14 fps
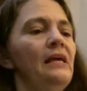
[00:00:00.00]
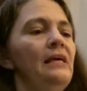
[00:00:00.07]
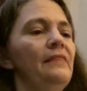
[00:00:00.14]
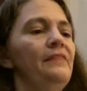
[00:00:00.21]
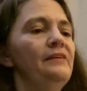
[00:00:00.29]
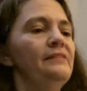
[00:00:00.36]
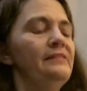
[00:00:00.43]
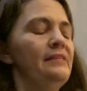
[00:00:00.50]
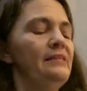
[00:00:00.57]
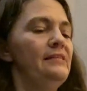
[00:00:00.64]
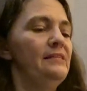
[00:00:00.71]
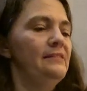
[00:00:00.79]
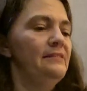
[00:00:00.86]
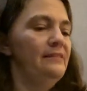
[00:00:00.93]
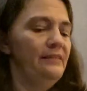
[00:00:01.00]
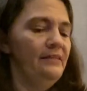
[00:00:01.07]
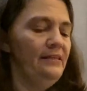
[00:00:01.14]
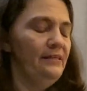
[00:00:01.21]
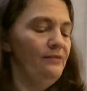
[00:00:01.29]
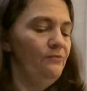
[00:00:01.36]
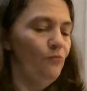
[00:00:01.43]
This is
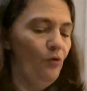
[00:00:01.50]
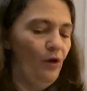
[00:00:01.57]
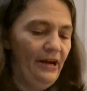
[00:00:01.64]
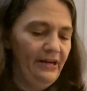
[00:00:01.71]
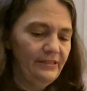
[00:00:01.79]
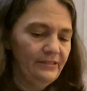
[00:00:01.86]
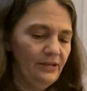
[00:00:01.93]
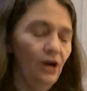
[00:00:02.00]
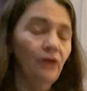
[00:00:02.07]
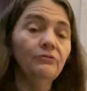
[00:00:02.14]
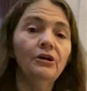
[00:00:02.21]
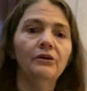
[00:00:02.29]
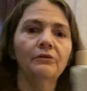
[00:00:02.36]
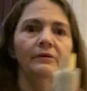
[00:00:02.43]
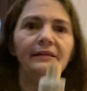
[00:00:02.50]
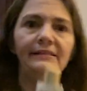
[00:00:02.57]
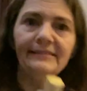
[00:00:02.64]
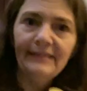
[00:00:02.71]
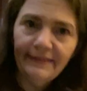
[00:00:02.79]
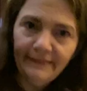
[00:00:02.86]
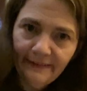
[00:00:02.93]
the white, no, it's
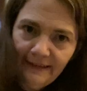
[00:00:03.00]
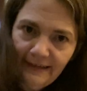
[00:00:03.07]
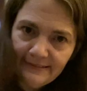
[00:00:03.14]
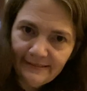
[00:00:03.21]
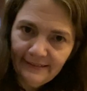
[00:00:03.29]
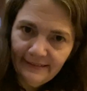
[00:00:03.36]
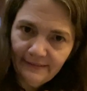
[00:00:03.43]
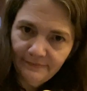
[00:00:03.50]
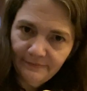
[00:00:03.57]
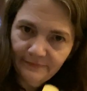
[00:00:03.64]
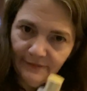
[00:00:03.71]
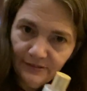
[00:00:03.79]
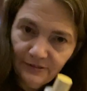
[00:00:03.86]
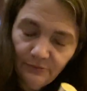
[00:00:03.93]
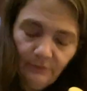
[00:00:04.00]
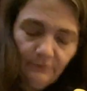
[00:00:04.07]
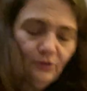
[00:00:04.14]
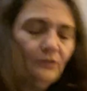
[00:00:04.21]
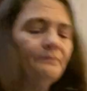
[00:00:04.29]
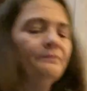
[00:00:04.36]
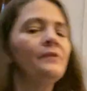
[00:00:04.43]
not the last item. There's one
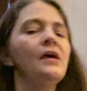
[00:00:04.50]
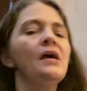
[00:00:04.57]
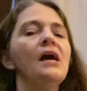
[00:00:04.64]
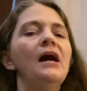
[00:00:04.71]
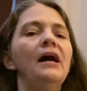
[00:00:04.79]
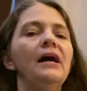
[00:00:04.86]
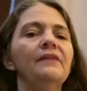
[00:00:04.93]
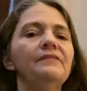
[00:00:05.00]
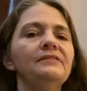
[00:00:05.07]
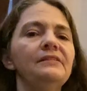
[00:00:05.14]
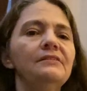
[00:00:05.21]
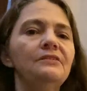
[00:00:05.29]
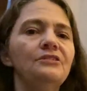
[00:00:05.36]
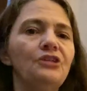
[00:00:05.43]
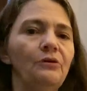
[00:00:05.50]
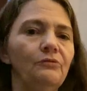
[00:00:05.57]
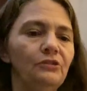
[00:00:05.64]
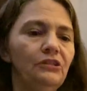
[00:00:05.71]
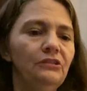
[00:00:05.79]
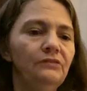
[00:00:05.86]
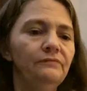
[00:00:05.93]
more. This is a
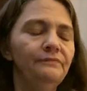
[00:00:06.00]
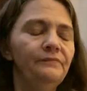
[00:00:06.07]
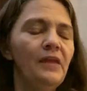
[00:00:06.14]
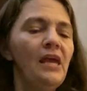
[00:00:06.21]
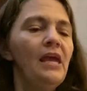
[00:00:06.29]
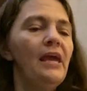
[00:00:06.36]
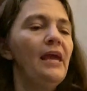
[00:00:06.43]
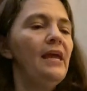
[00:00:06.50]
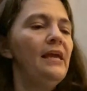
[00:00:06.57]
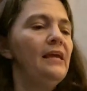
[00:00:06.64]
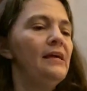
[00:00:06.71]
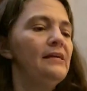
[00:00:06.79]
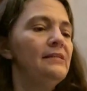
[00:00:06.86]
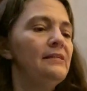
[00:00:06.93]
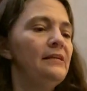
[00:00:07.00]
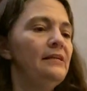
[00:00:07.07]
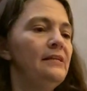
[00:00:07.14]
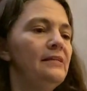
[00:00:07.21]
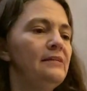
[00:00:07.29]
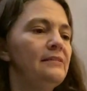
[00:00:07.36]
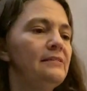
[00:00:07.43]
toner, and
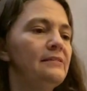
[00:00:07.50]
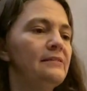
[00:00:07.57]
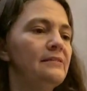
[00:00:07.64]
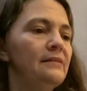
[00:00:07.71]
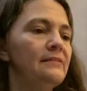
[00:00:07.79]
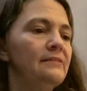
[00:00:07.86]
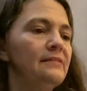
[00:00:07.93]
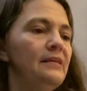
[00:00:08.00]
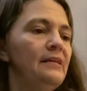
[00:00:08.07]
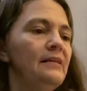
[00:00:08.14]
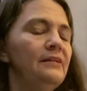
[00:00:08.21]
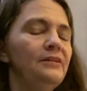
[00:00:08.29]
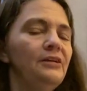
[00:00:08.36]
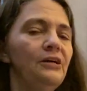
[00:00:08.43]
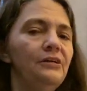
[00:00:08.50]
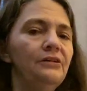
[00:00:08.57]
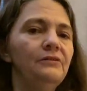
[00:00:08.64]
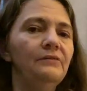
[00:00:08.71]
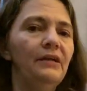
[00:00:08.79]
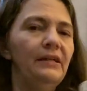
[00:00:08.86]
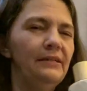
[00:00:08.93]
it is Skin &
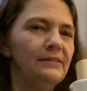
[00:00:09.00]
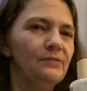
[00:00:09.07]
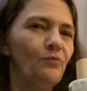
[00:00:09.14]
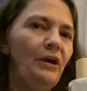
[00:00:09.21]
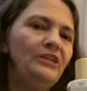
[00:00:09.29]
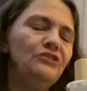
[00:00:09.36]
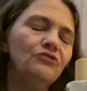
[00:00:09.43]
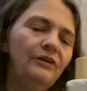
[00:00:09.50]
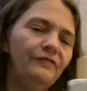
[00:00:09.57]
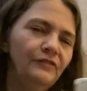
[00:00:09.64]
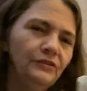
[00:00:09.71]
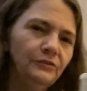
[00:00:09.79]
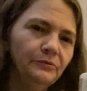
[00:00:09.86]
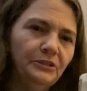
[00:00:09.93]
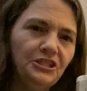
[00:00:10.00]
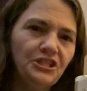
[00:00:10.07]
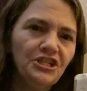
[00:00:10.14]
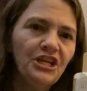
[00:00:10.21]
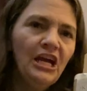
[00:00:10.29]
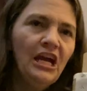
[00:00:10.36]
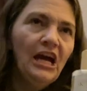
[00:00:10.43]
Co., and it's white truffle,
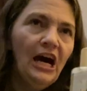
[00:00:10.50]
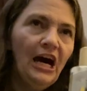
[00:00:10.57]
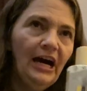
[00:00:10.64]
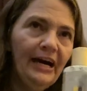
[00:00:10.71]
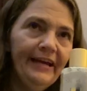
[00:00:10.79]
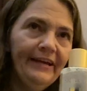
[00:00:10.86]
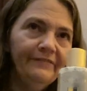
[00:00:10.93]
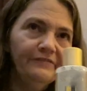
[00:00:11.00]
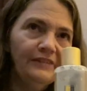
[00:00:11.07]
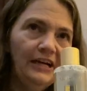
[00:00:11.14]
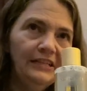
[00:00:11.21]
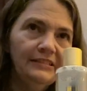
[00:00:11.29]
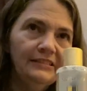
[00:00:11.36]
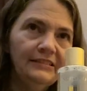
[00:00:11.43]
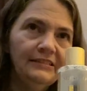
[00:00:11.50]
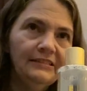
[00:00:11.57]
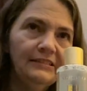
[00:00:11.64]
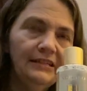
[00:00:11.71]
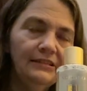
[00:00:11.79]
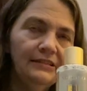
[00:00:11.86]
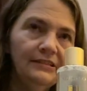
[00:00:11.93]
which I have gotten
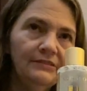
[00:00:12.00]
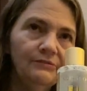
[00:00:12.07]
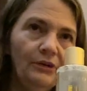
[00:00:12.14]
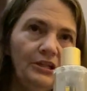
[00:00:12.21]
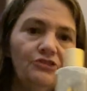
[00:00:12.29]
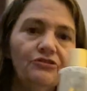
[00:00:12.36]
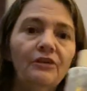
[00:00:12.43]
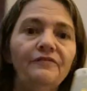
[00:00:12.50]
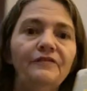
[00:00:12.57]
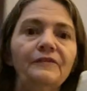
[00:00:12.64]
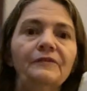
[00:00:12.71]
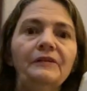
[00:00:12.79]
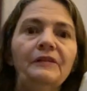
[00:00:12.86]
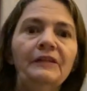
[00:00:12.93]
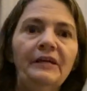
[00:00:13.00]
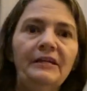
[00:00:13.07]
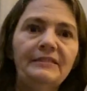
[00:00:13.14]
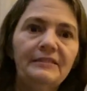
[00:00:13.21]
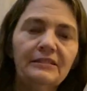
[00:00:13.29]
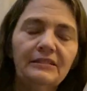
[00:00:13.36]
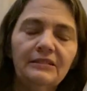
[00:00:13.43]
a white truffle
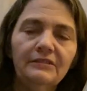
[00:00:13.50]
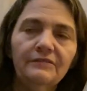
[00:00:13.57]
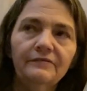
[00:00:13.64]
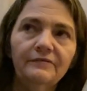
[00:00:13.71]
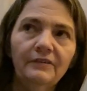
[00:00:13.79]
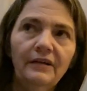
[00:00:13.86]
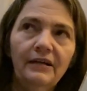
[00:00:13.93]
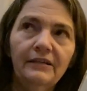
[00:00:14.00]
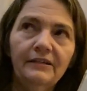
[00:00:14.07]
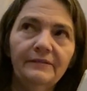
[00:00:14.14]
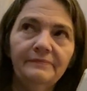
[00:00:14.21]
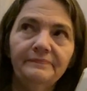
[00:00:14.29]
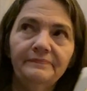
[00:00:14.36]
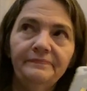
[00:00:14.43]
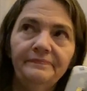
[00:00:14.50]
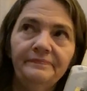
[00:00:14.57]
cleanser in